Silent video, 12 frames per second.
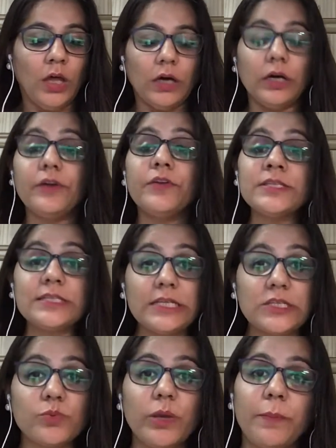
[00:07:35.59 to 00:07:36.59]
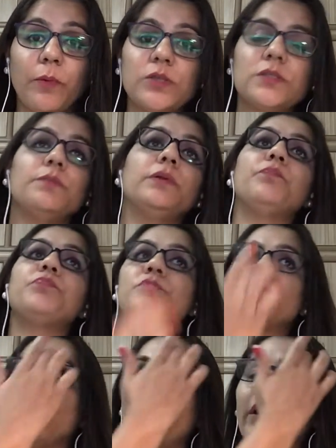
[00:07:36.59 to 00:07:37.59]
Receipts where possible.
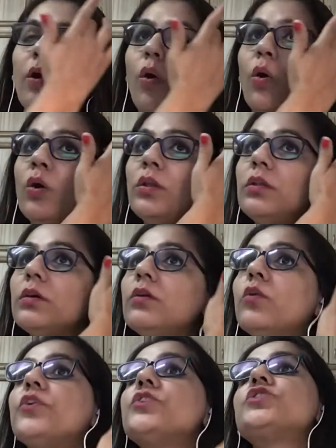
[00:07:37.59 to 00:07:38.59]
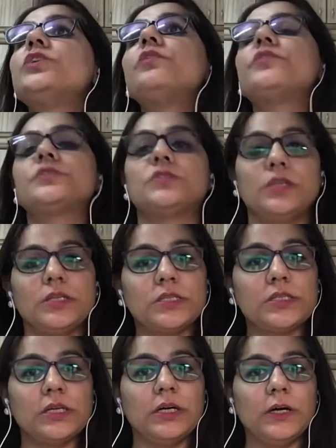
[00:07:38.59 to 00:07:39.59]
So all the original
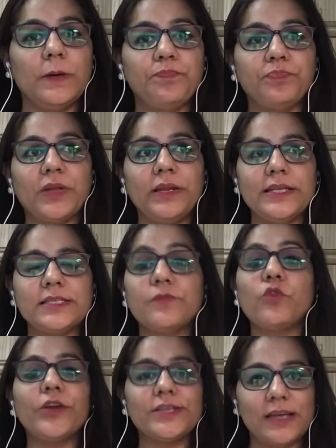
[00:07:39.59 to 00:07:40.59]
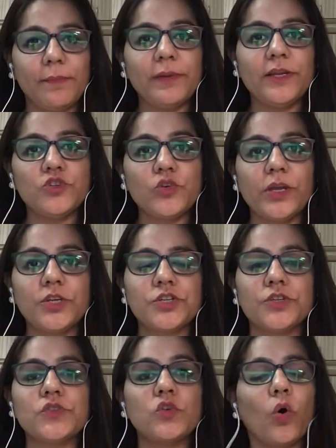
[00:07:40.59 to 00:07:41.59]
receipts, let's say for example
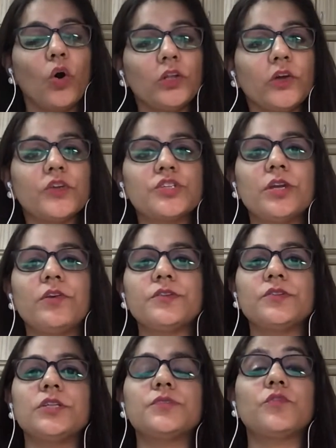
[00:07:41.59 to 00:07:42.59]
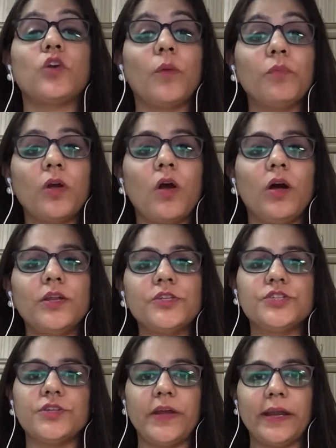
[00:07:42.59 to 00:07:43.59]
education, so all the original receipts from the
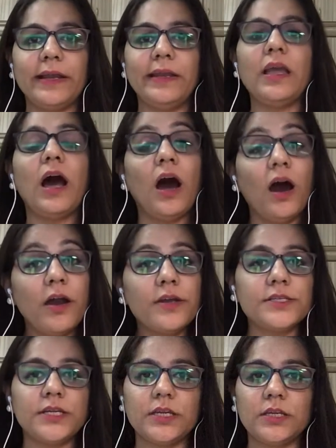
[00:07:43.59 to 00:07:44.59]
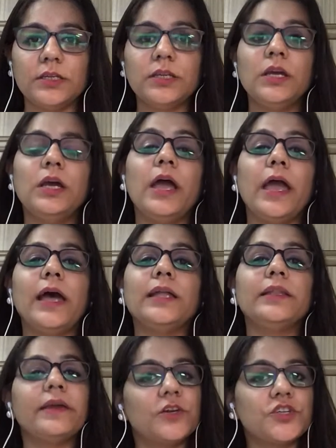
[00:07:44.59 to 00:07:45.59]
college directly are taken
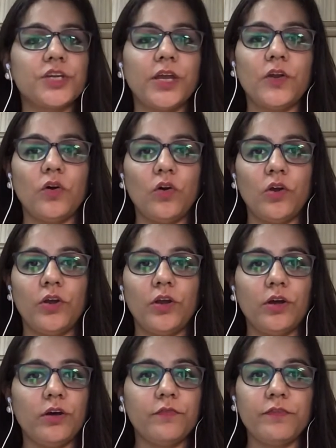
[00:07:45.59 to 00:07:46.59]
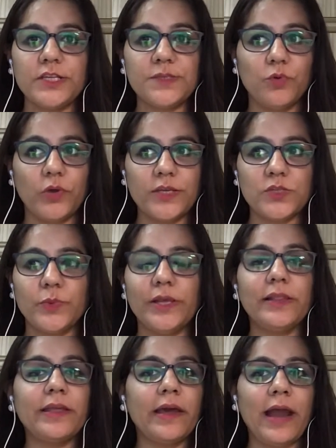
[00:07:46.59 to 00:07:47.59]
and they are shared on Facebook as
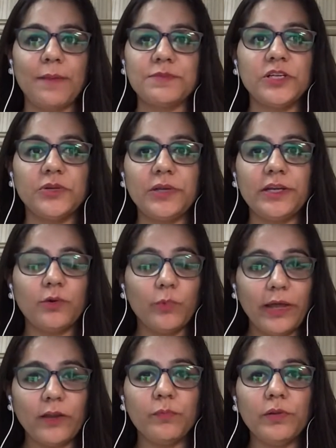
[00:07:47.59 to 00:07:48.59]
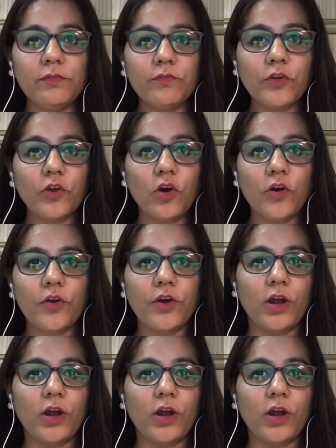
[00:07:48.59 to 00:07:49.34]
well. They are absolutely available for your